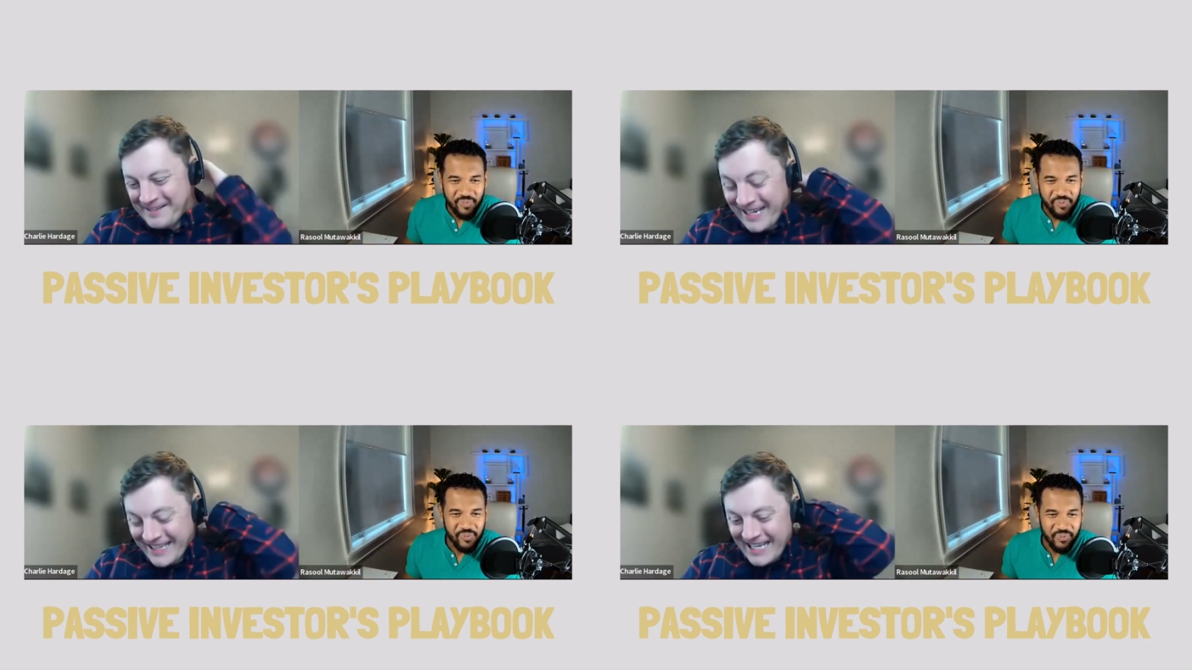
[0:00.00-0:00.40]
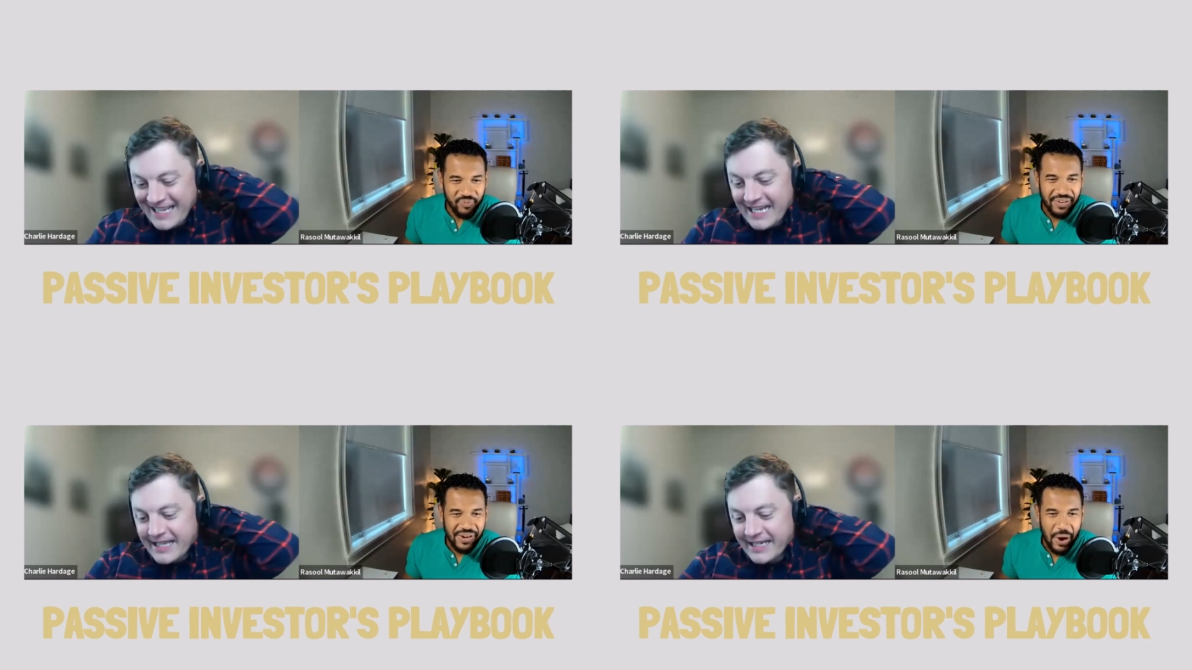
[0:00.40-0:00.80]
Speaker 1: man. That
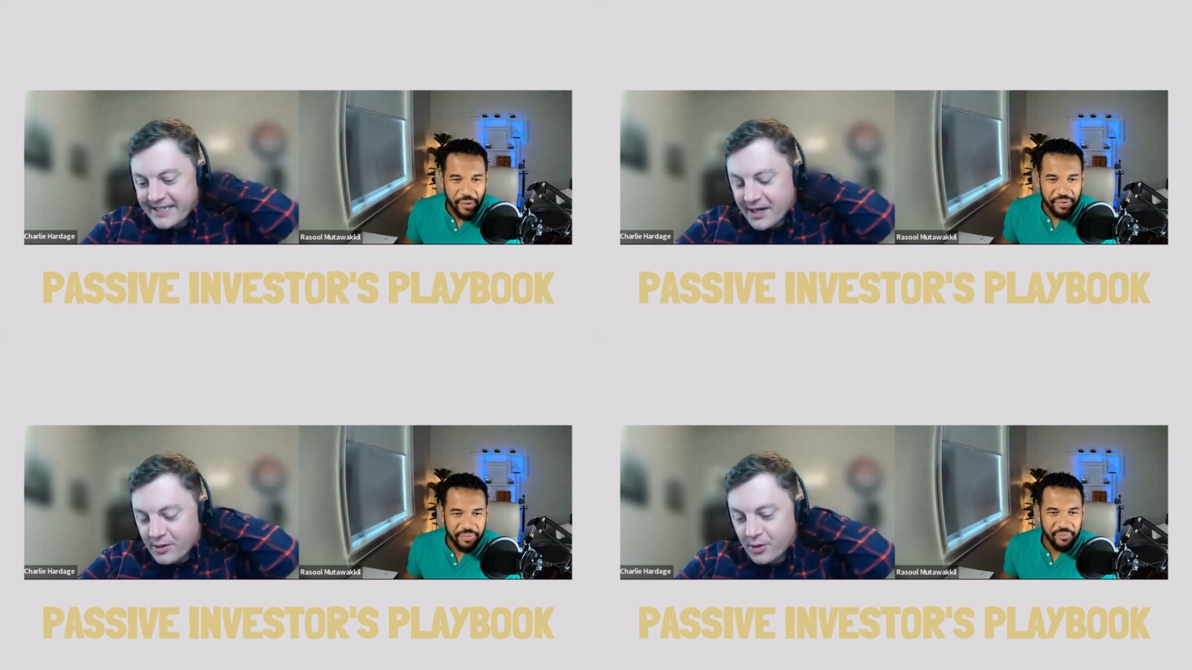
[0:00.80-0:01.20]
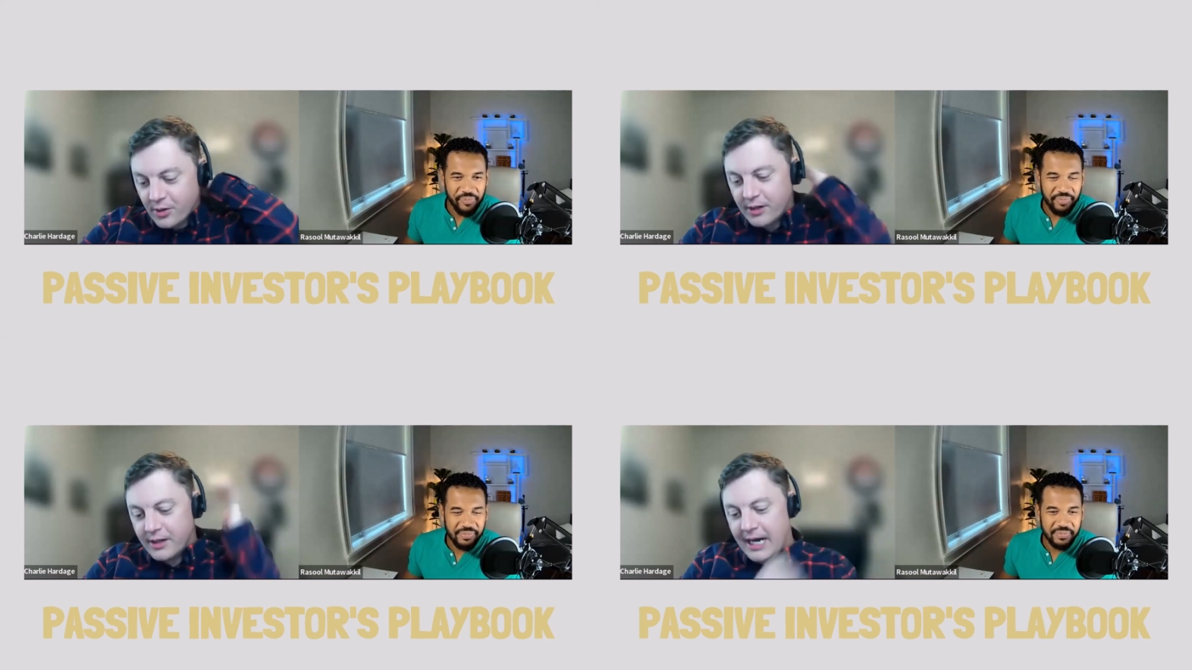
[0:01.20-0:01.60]
that that's so
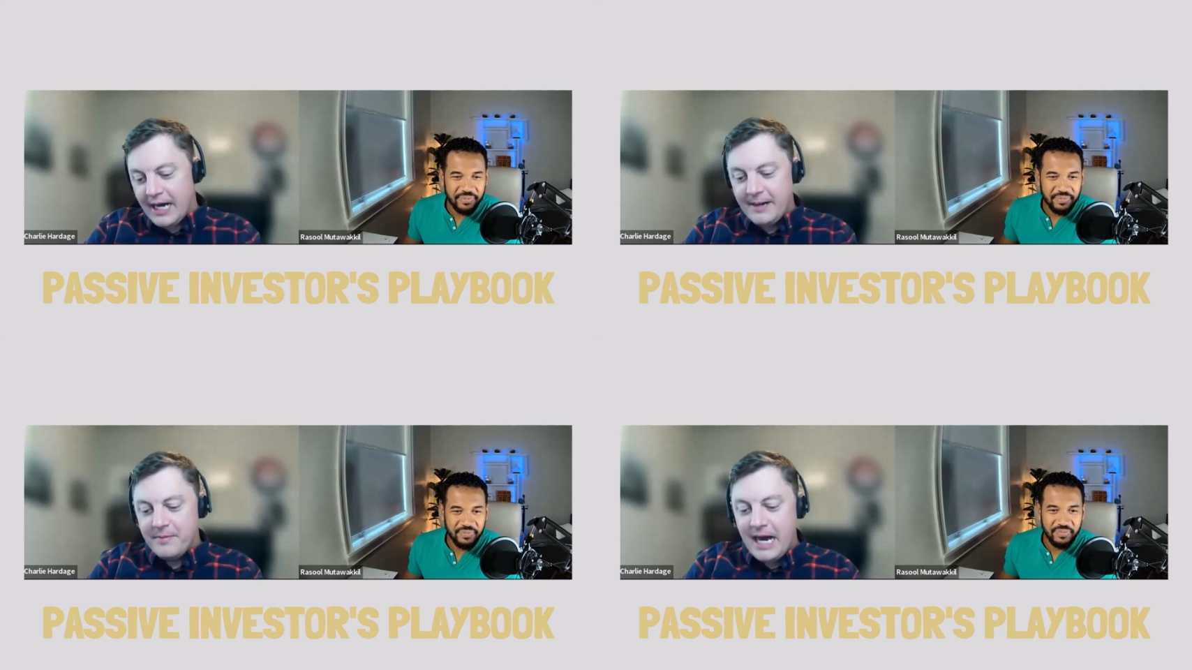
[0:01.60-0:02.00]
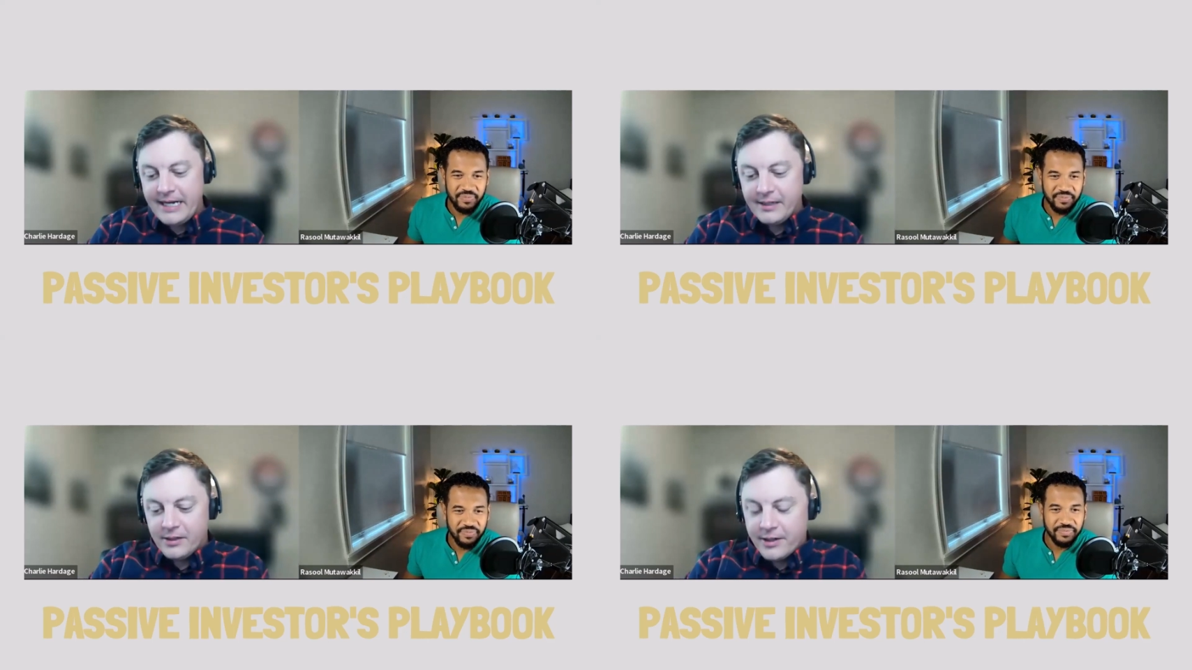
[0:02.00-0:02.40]
cool. Um, I
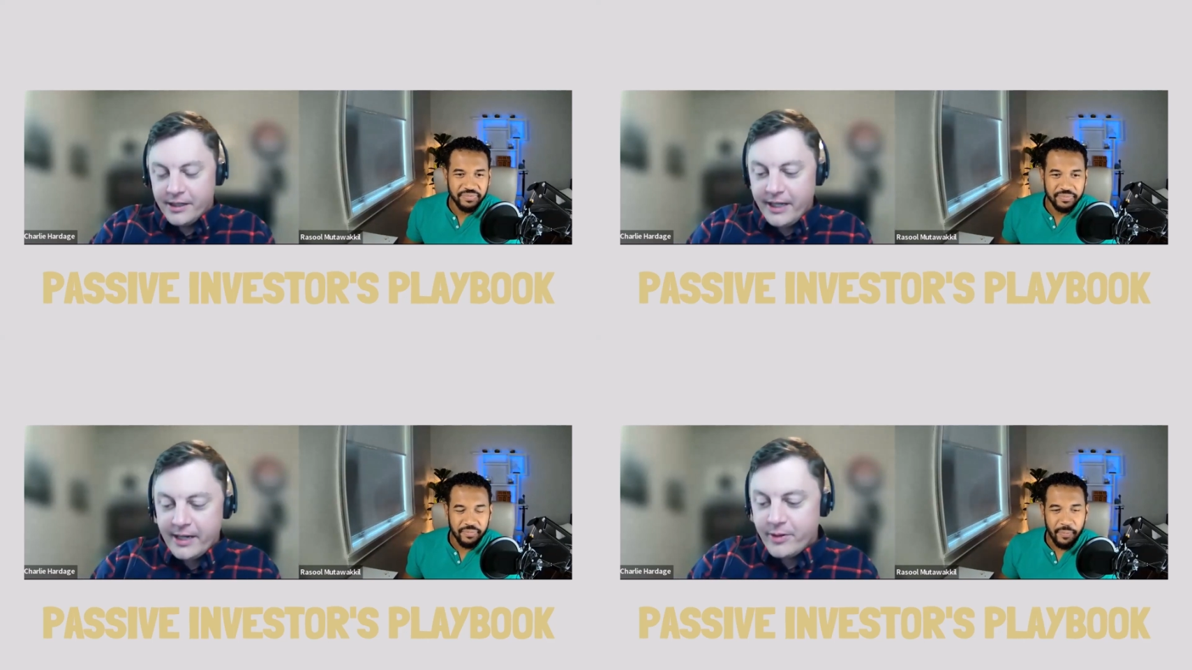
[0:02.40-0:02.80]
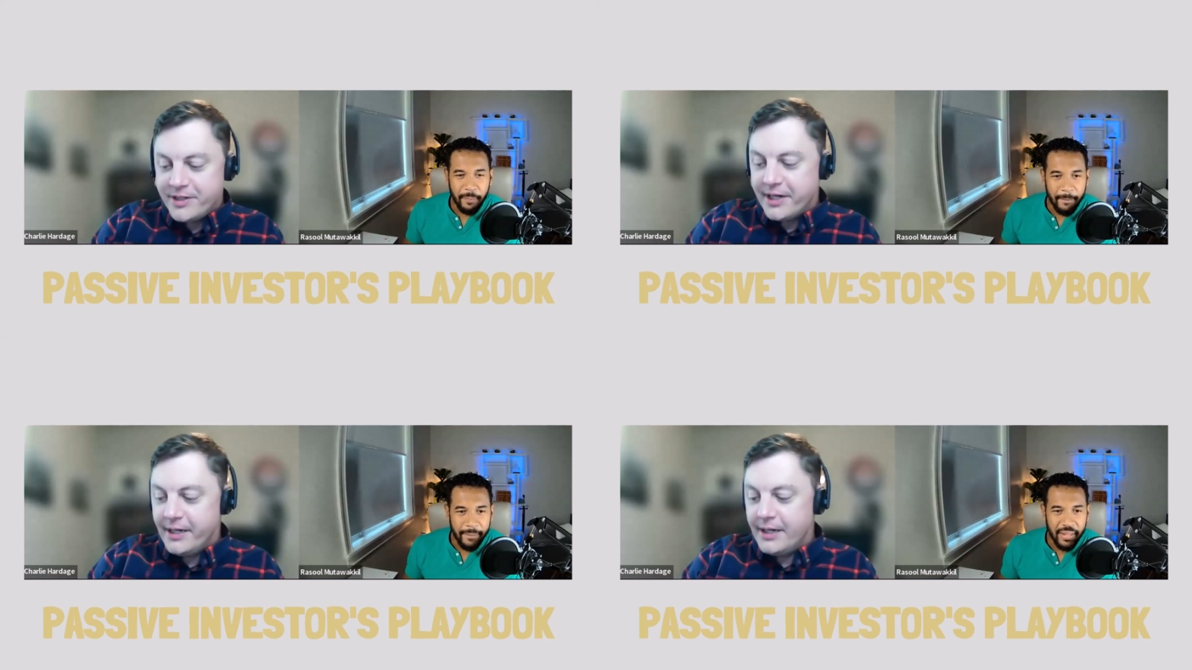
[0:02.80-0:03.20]
didn't learn a
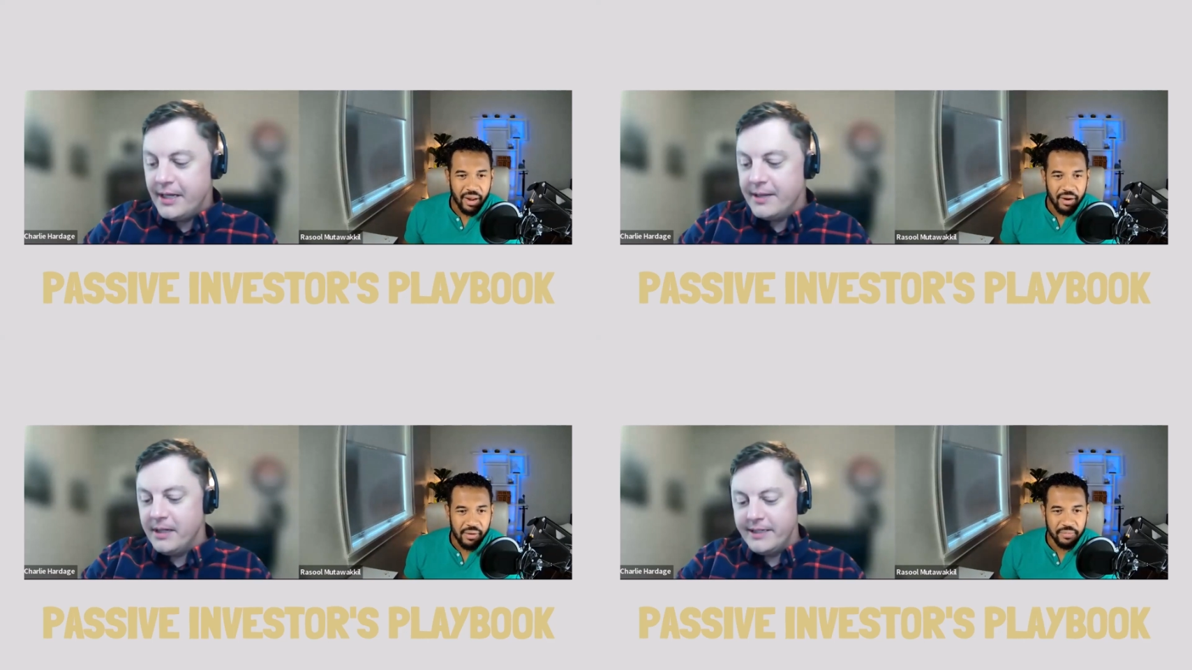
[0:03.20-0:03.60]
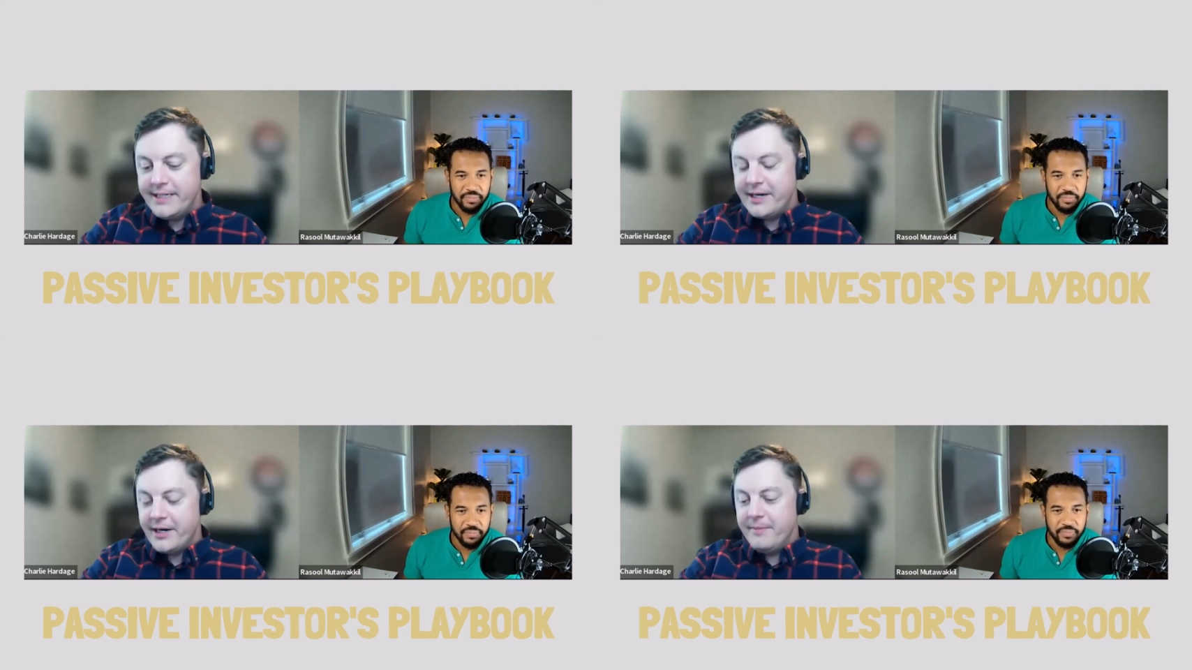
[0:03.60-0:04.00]
language in in the military,